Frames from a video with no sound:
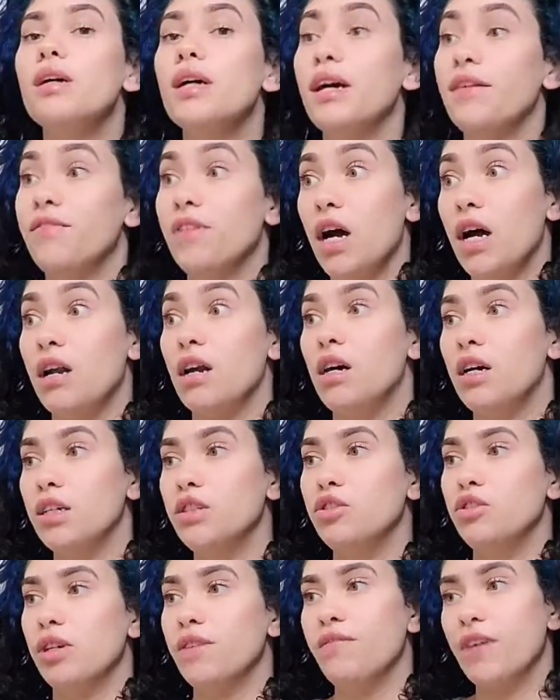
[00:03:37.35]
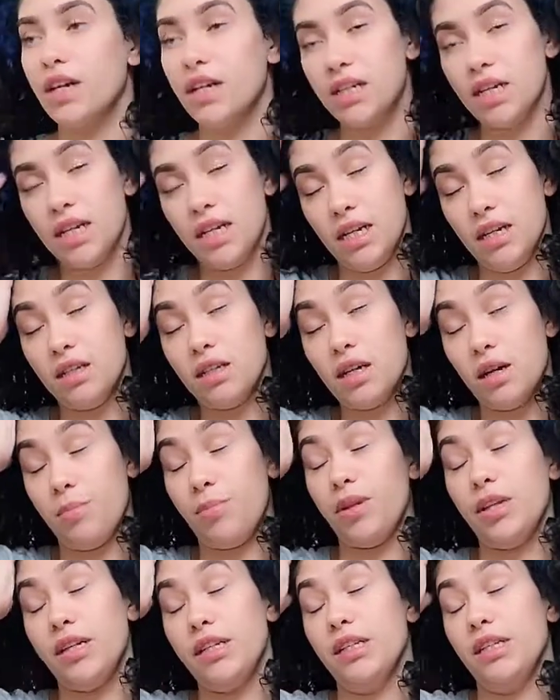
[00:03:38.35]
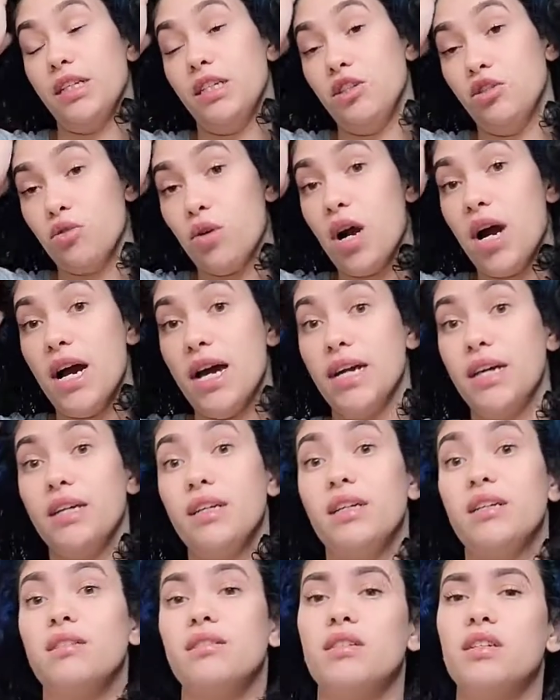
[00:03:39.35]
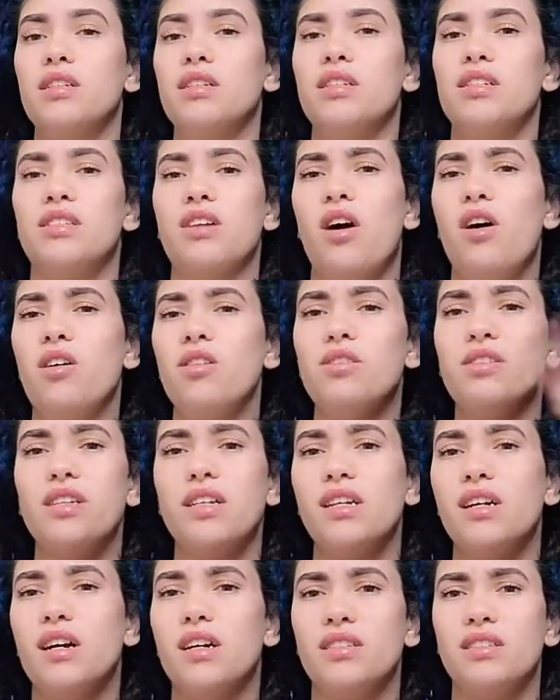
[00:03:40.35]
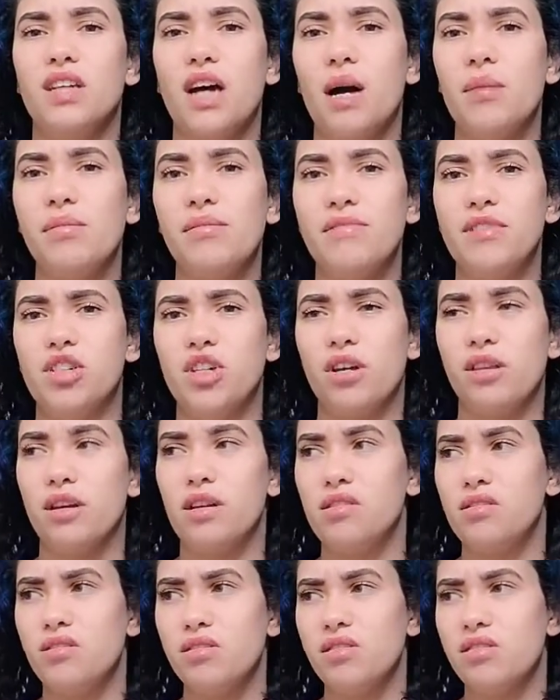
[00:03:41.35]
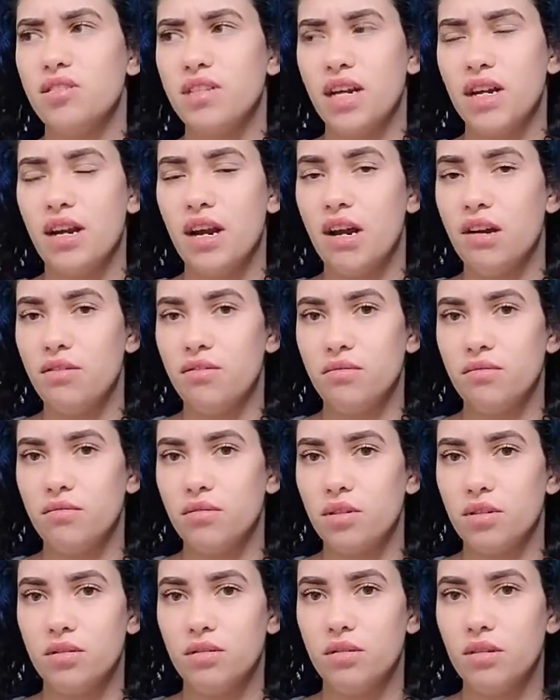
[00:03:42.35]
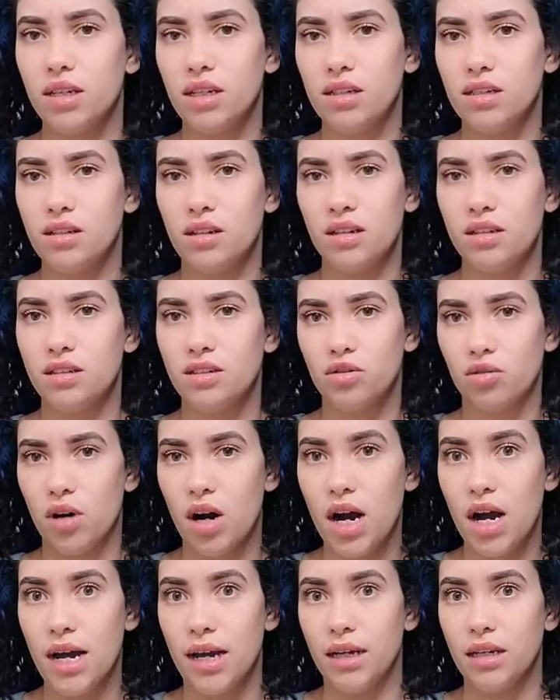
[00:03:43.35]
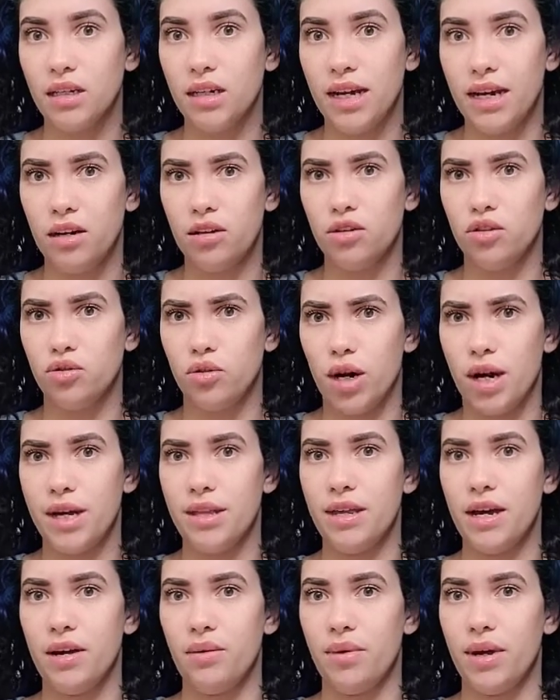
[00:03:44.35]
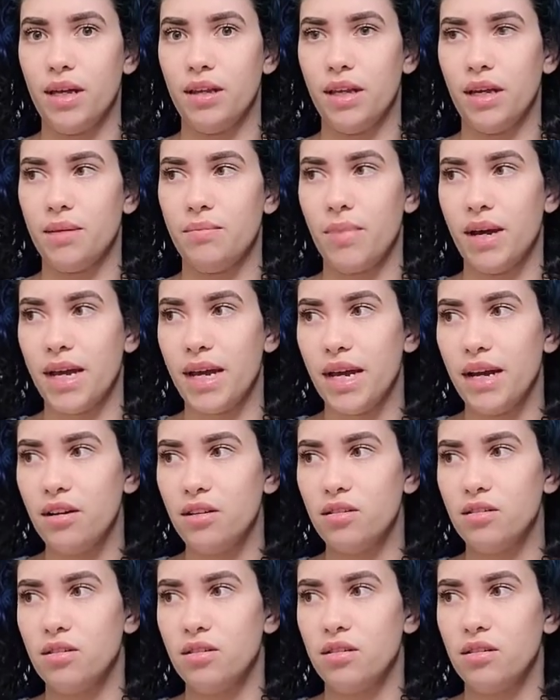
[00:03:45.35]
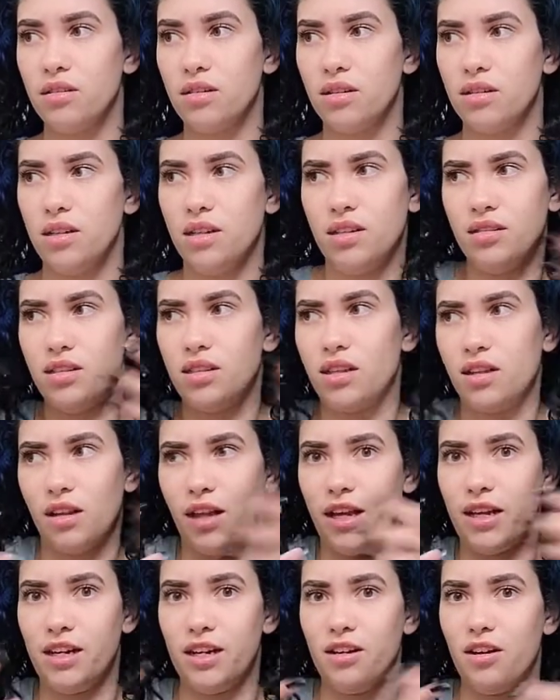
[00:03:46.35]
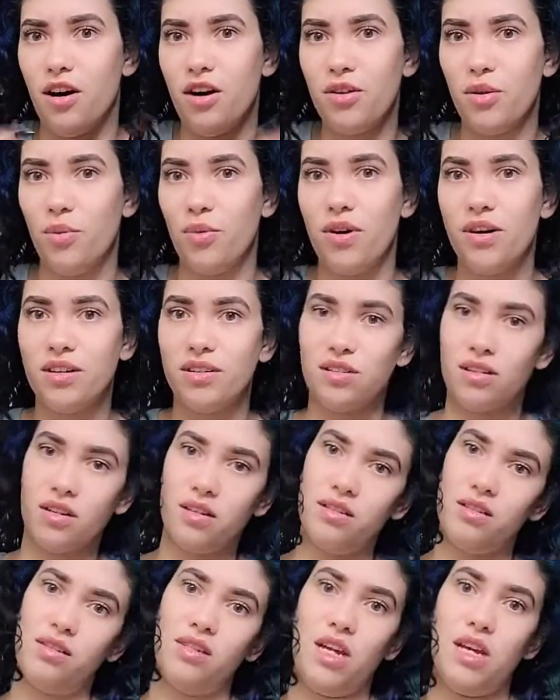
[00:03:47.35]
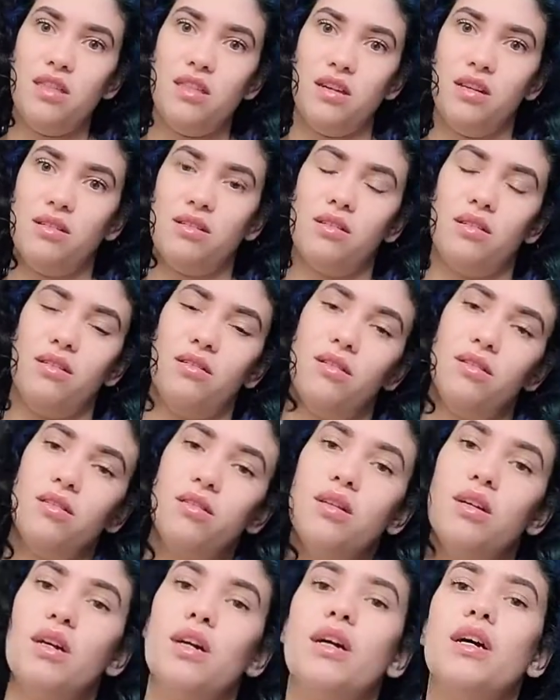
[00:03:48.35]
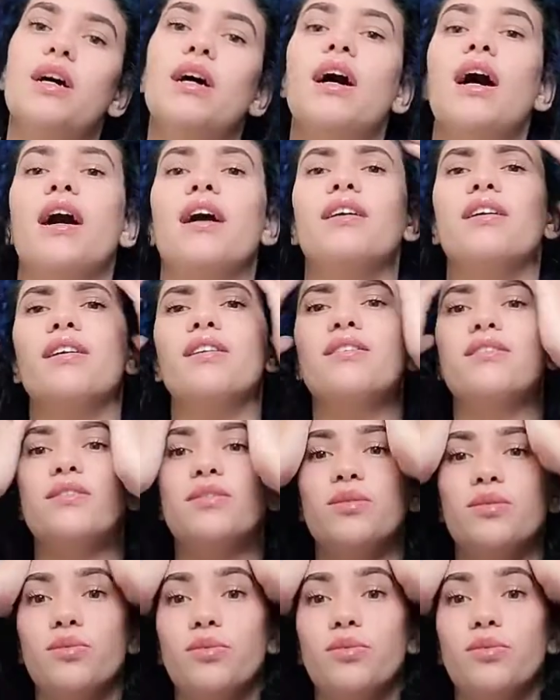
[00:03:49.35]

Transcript: If not 100, if I can get it completely dry. Because it's all sitting on top of each other. I don't understand how it's going to dry, air dry that way. Like, my hair's insulated. All the water's going to stay there, so I don't know.